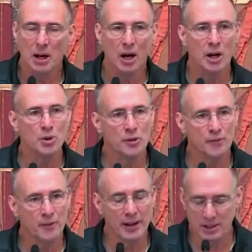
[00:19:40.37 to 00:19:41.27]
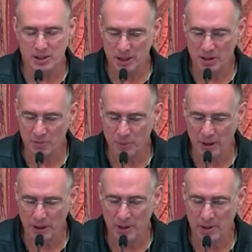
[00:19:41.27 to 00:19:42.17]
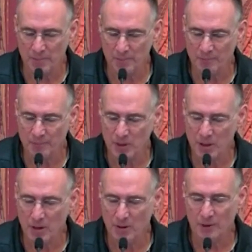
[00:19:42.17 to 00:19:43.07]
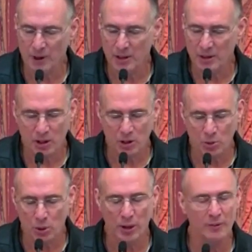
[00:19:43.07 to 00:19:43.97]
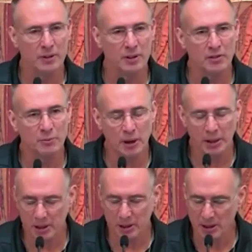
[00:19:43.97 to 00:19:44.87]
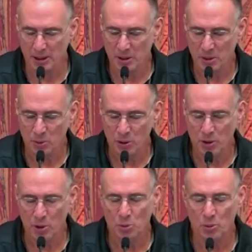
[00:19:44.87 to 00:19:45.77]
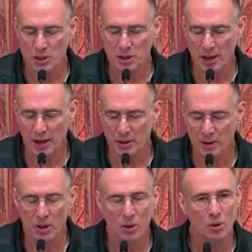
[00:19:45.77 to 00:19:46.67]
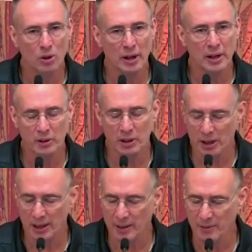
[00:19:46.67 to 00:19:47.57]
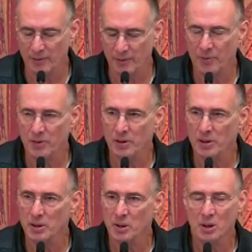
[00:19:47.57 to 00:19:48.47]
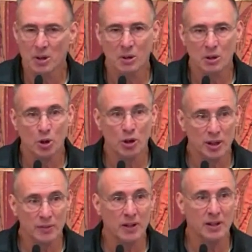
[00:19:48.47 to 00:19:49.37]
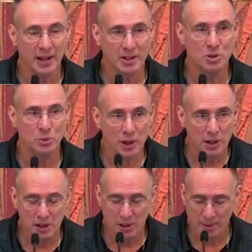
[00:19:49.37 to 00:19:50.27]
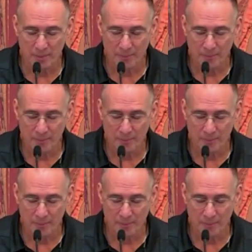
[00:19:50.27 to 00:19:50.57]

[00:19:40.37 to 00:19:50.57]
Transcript: Are you afraid to give money? Afraid that you won't have enough money when you retire or later in life or even next week?